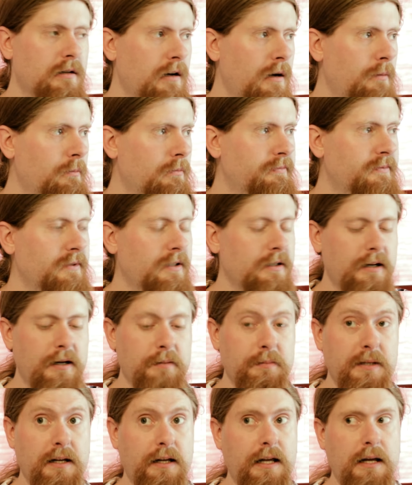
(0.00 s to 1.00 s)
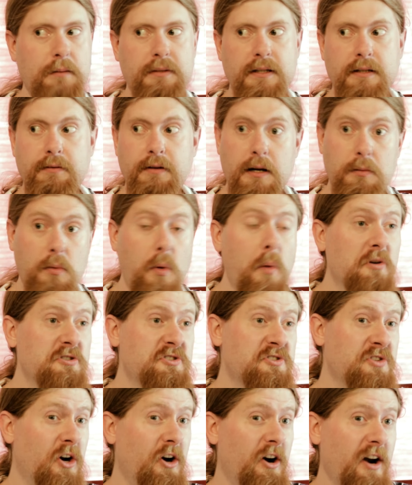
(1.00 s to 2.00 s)
I'm I mean, I can't believe it. I'm
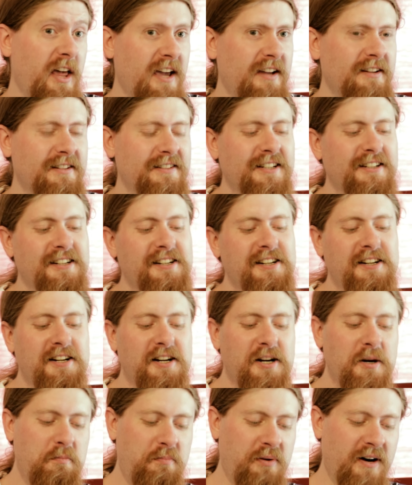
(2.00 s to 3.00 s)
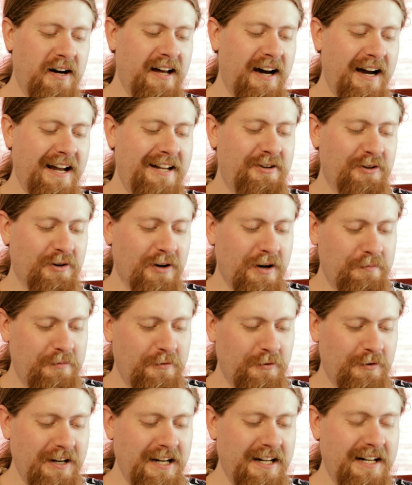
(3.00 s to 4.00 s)
almost 30. But I grew up
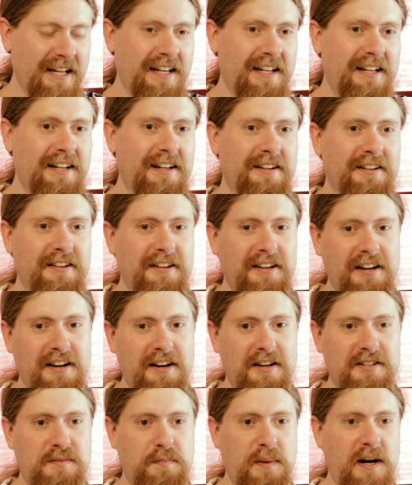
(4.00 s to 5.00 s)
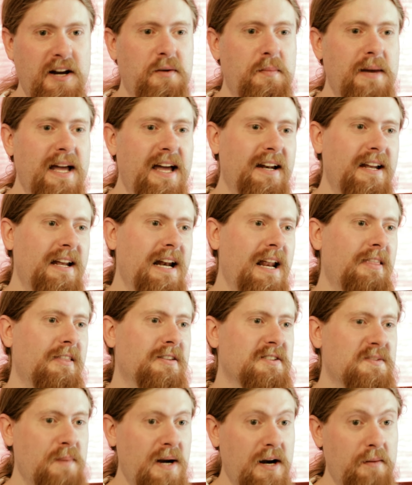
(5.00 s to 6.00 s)
reading Spider-Man and the
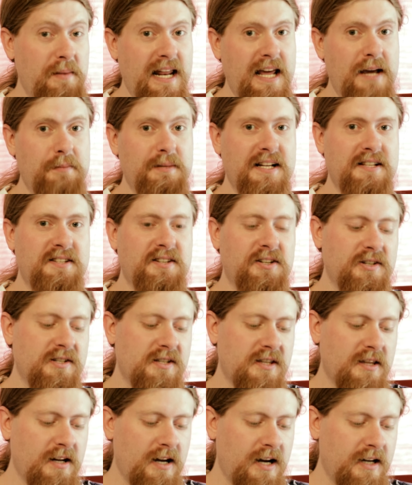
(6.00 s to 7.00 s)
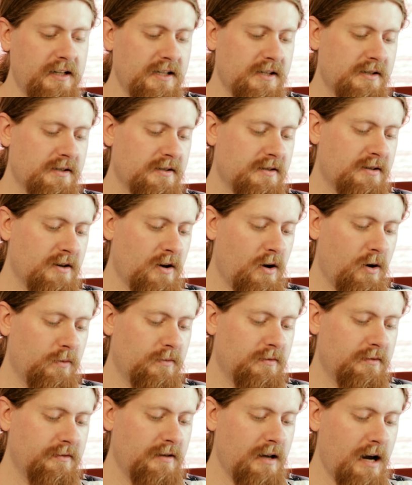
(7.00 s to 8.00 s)
Spider-Man animated series in the 90s. So
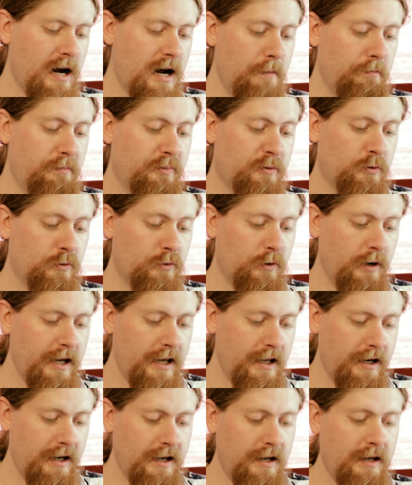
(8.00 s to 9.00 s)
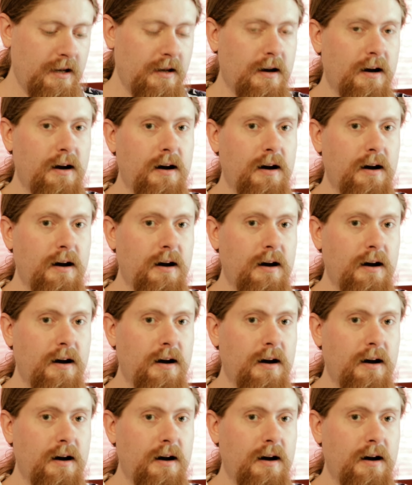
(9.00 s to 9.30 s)
I'm pretty